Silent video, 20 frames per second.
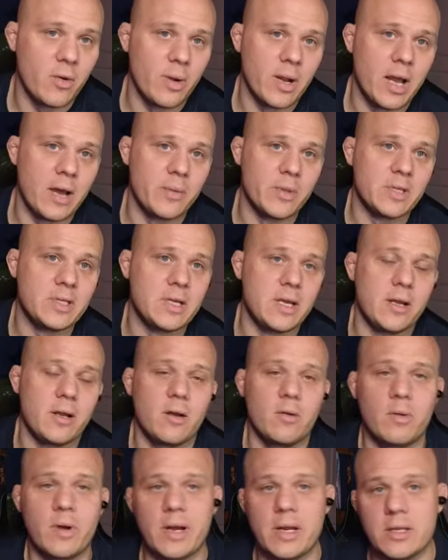on with the tank
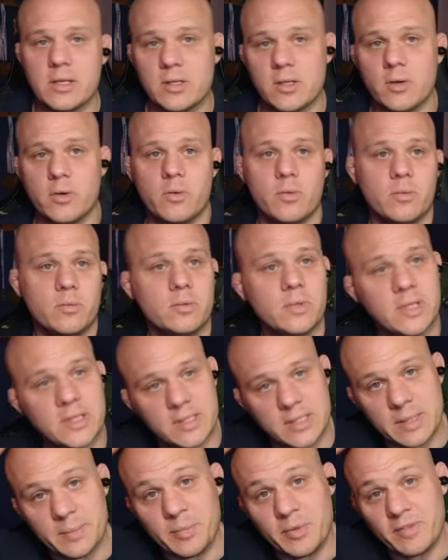already. So let's
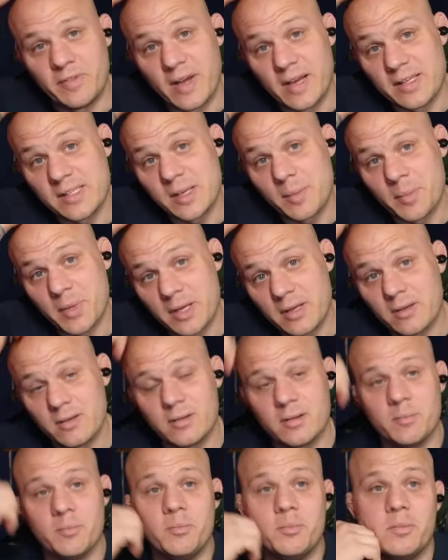simplify something,
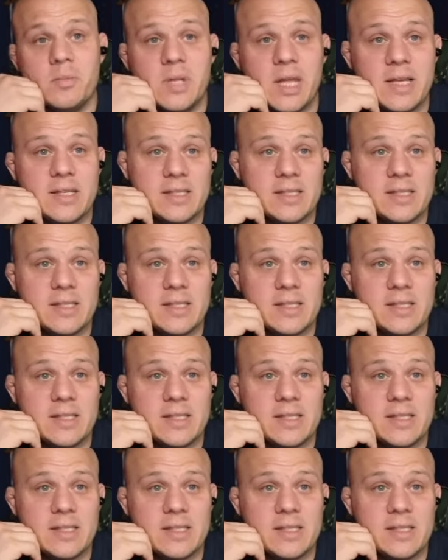less